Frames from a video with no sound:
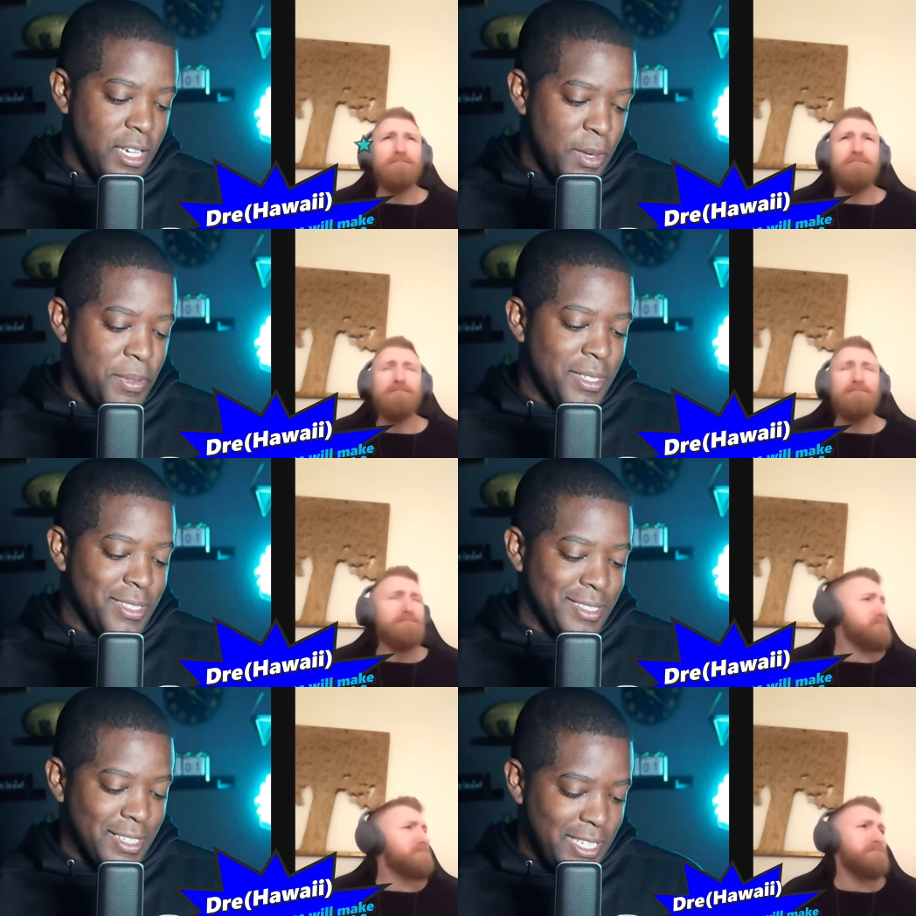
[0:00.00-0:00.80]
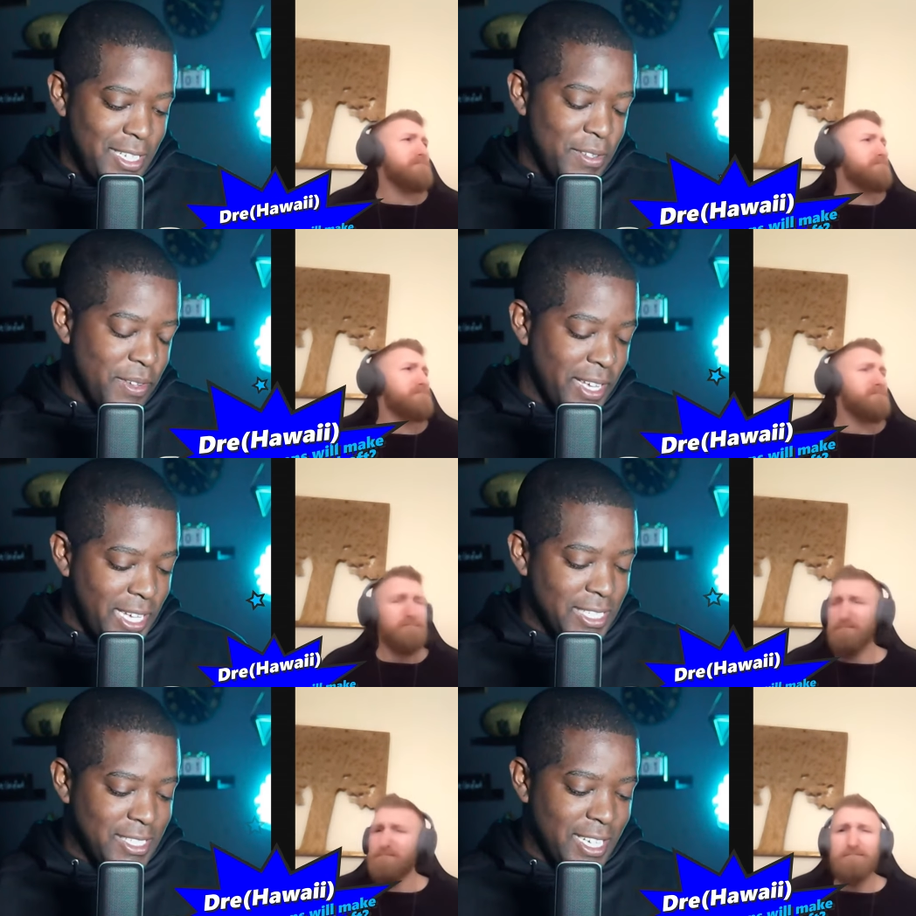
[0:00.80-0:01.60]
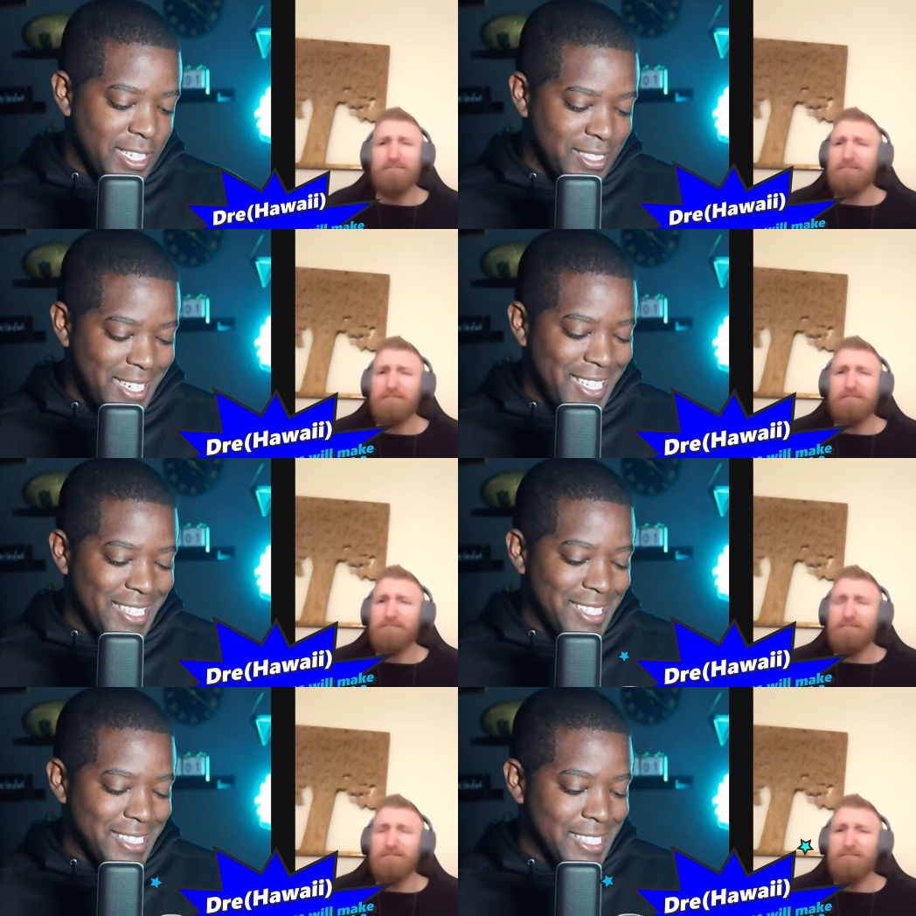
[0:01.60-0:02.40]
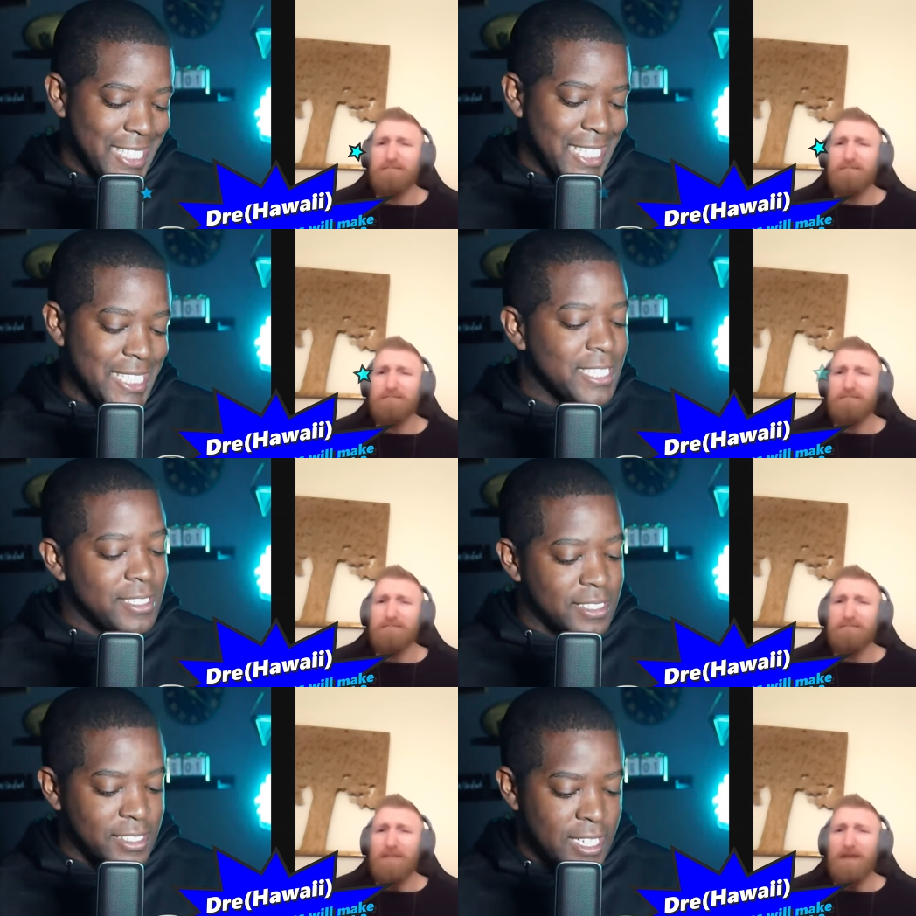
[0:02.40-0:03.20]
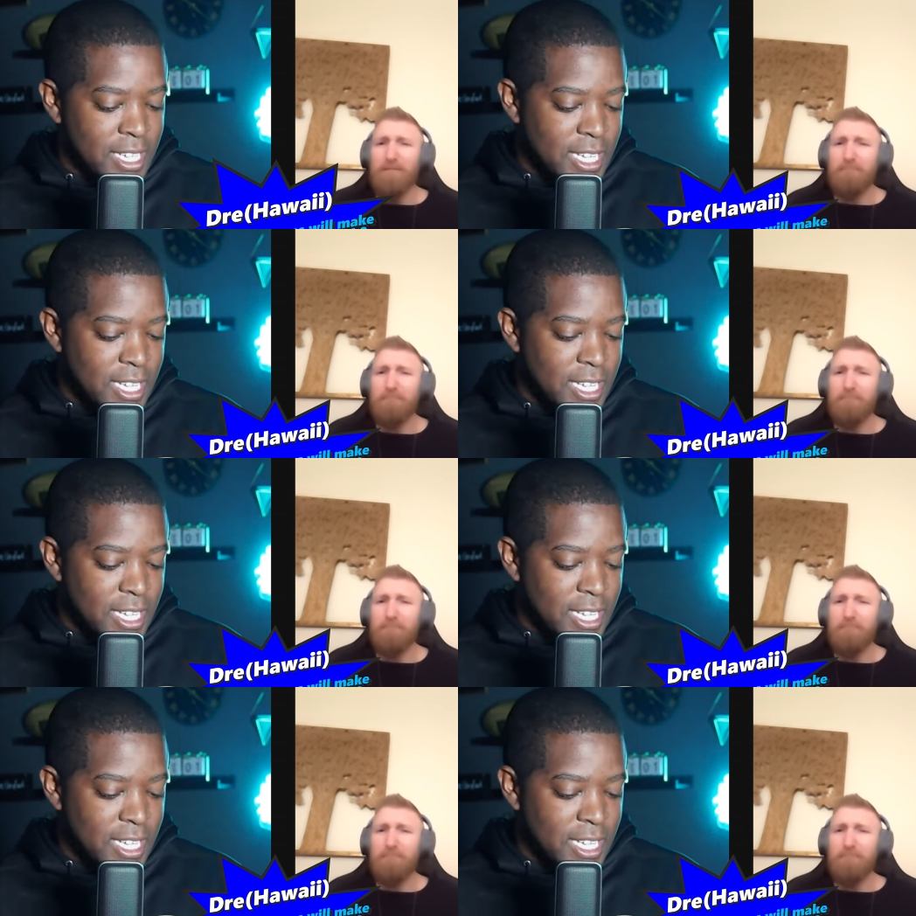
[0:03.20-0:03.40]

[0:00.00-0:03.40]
Speaker 1: up his sleeve. Hashtag silent assassins.